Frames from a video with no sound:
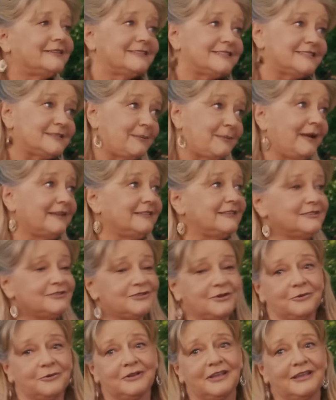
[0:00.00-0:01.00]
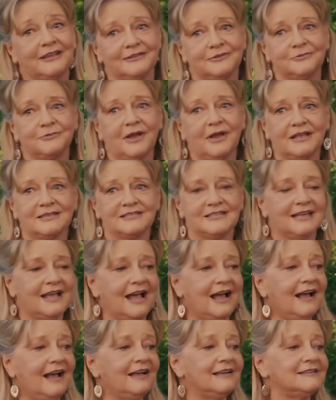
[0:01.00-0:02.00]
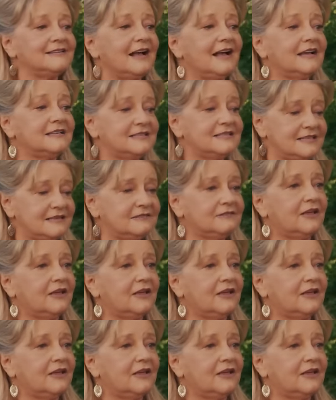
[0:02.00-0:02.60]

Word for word: despite the joking and the razzing, I, I see a